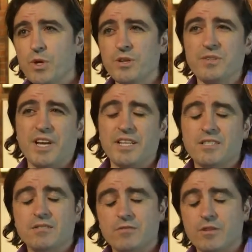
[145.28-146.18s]
we
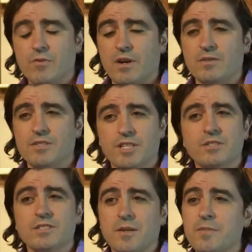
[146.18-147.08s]
donate around
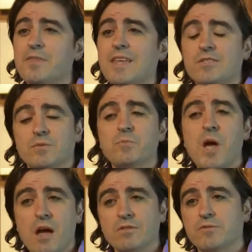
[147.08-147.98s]
six to seven
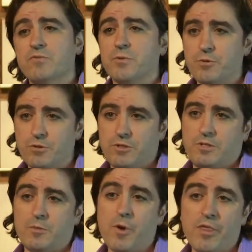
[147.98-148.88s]
thousand pounds of food
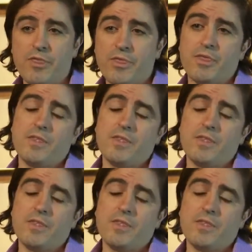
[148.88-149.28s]
per month.